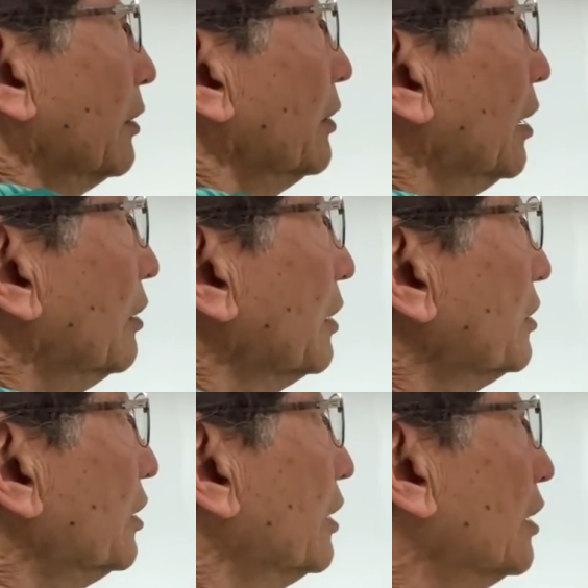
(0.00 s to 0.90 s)
now I
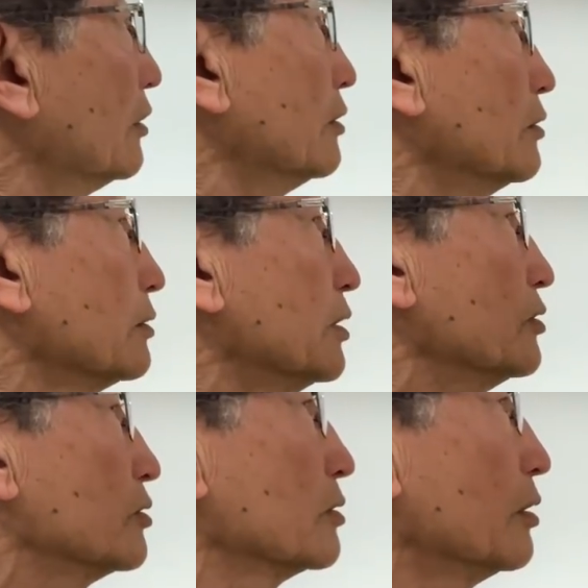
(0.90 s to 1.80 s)
take it onto this
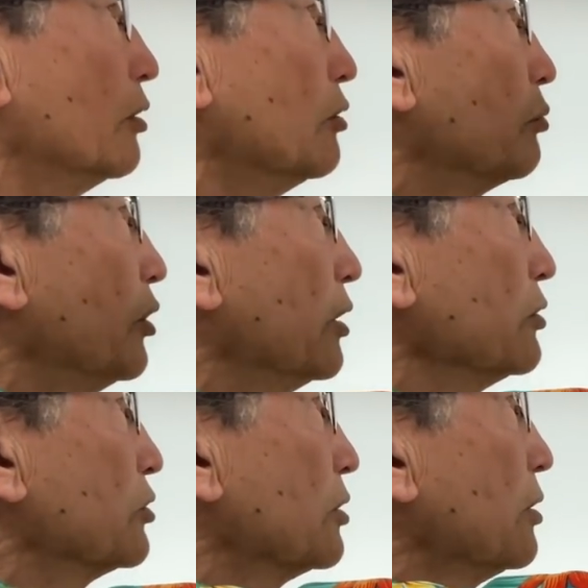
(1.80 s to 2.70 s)
long branch.